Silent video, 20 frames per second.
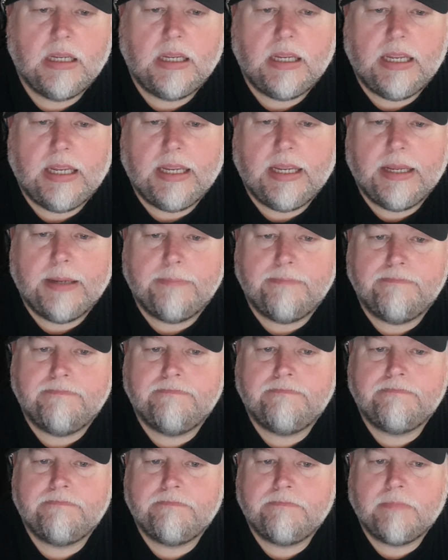
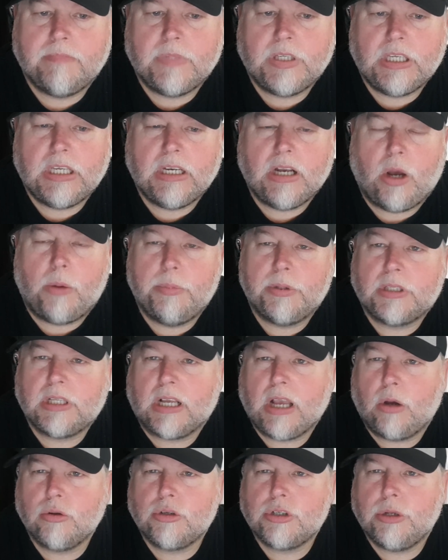But to
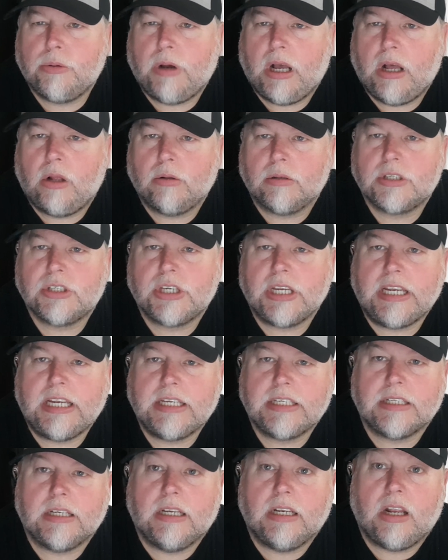go through a whole
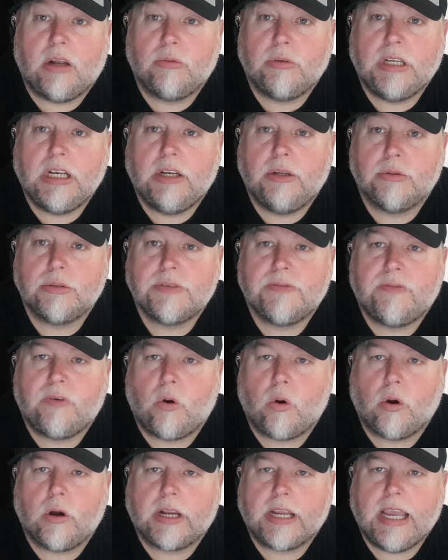season and only lose
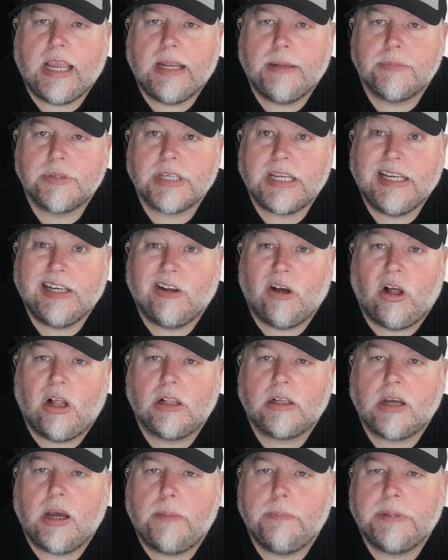4 games in
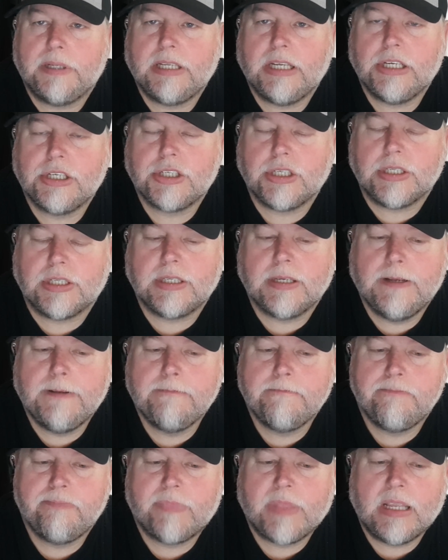all competitions,
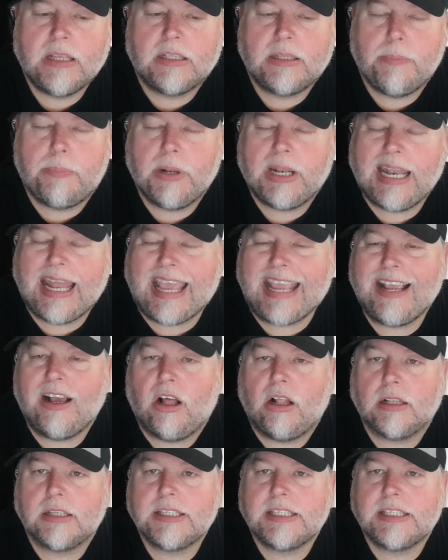to play all